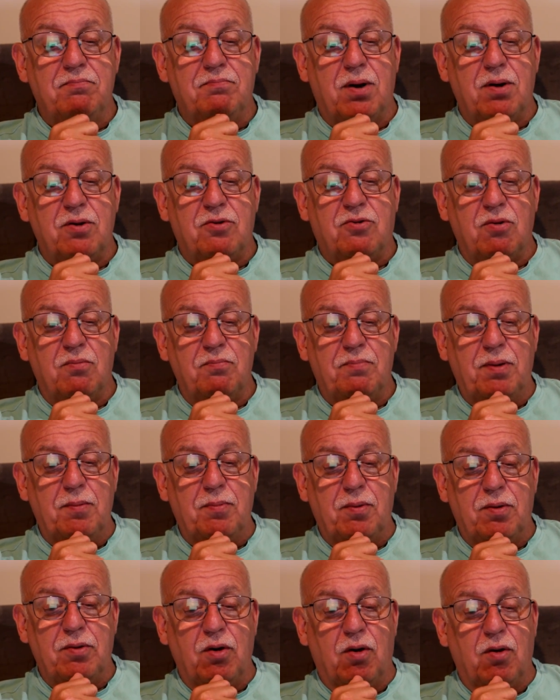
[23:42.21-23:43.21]
but some
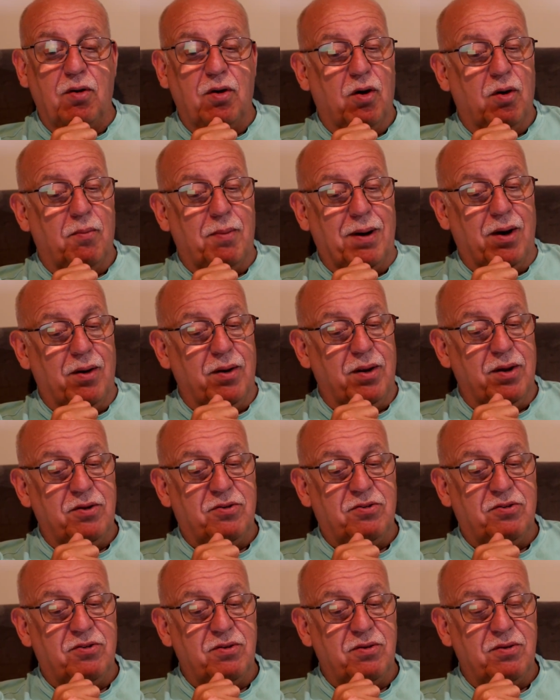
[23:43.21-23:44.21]
people don't know about
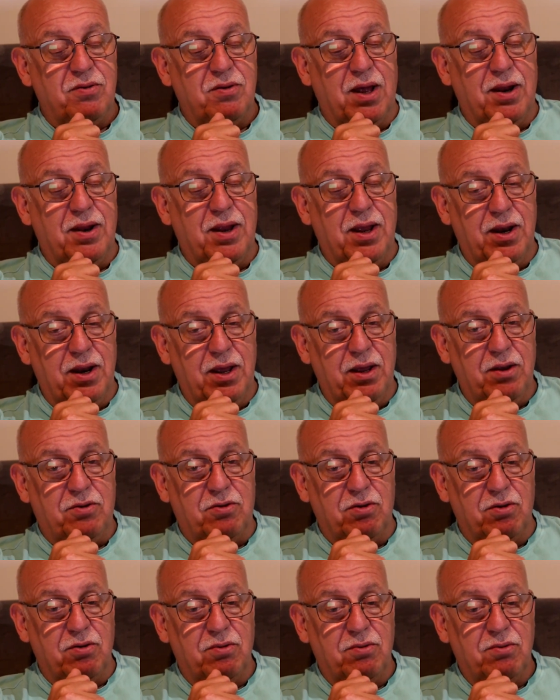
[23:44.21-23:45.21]
this and they need
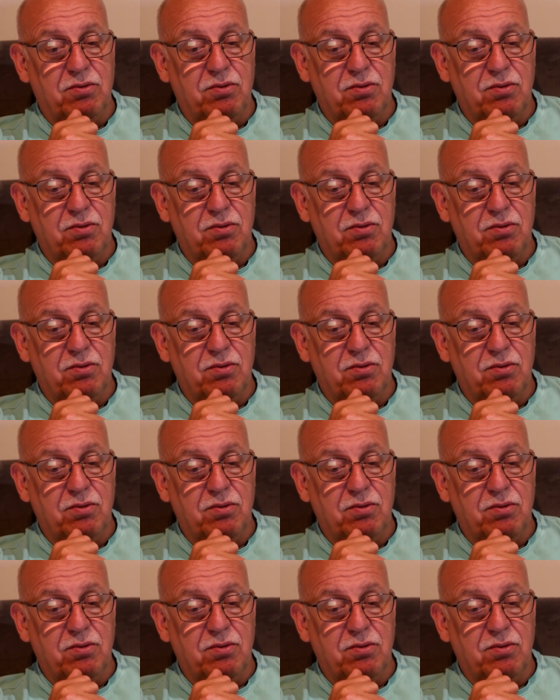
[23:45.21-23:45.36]
to.